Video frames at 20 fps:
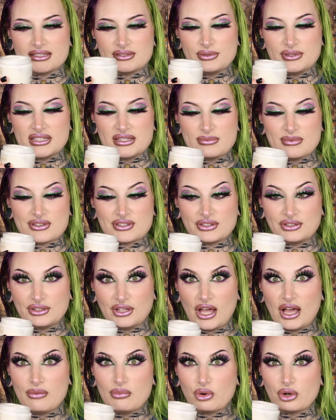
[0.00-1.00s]
This one smells a
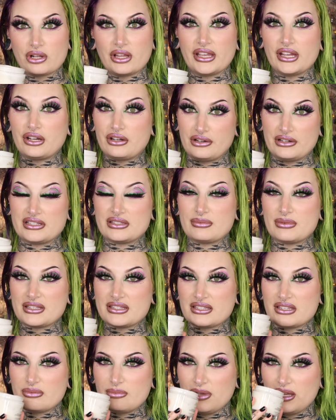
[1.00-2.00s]
lot more like
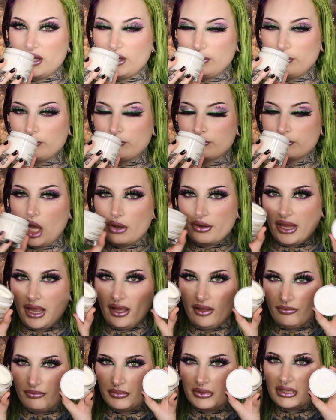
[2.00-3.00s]
Christmas to me. Oh
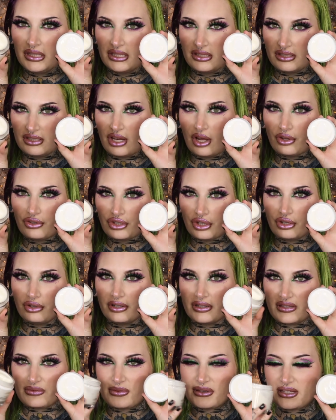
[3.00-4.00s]
yeah, nostalgia
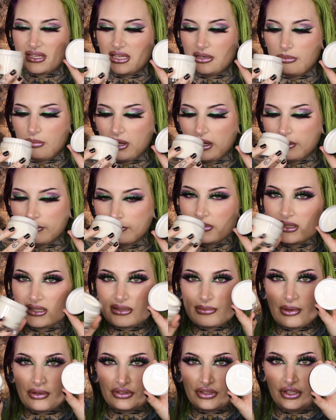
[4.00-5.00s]
Christmas hitting me. It
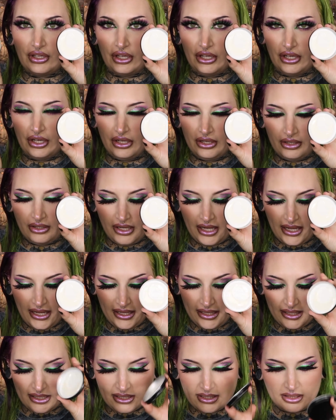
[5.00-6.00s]
smells good,
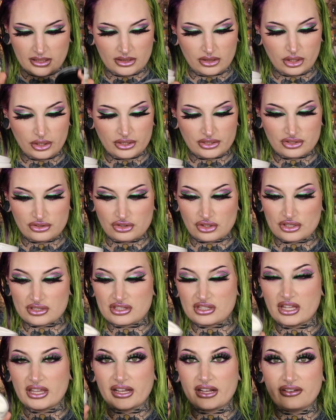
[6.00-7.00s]
okay. Looks
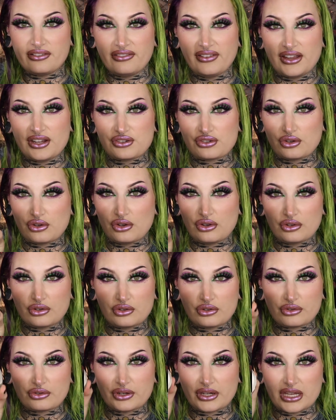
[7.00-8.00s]
just like a facial
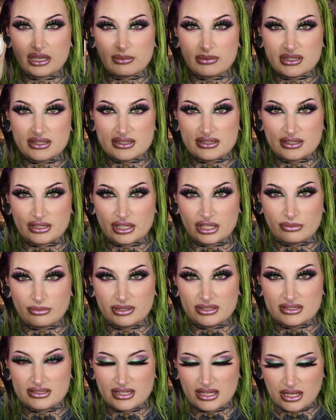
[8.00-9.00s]
cream and serum
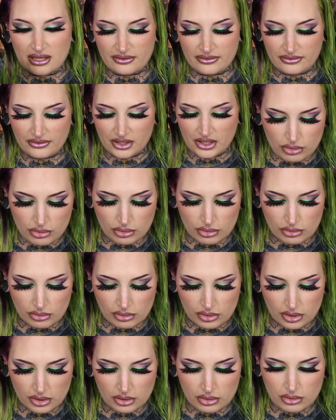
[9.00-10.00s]
and stuff.
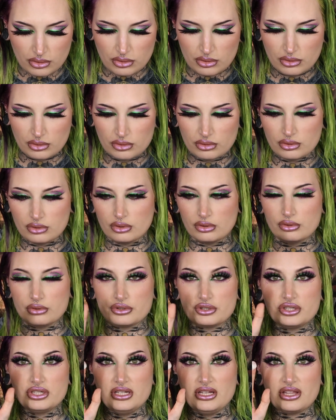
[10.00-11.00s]
Ooh,
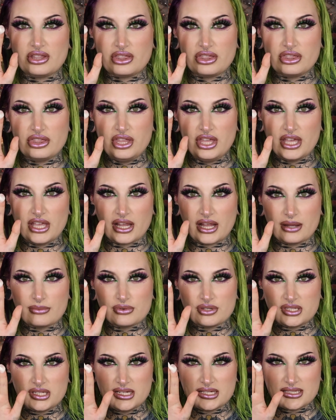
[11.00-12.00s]
she's thick. I'm
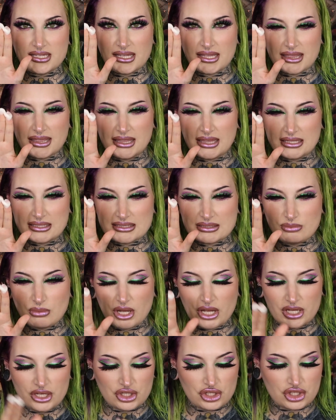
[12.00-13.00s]
just gonna take this
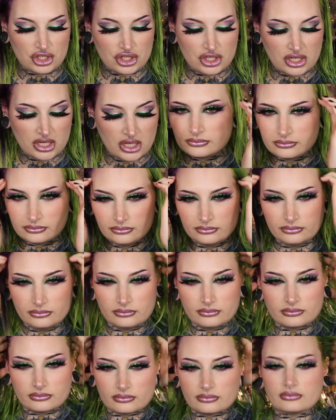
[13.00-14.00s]
much.
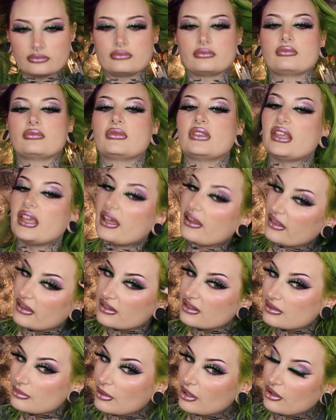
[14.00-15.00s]
Yeah,
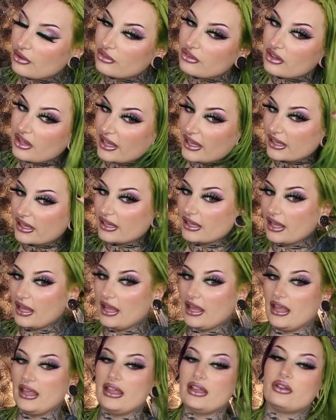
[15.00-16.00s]
this smells like
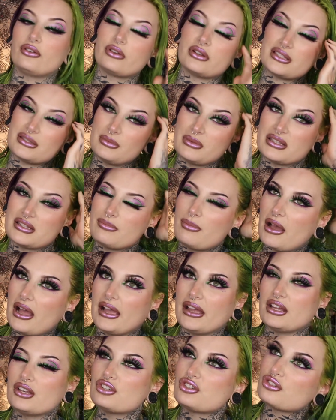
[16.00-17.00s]
a Christmas
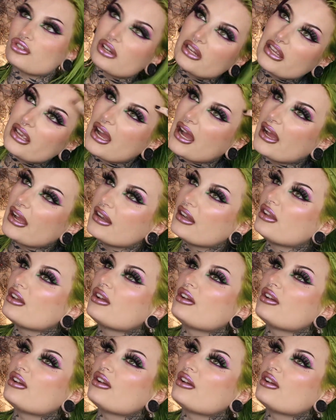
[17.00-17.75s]
pine tree kind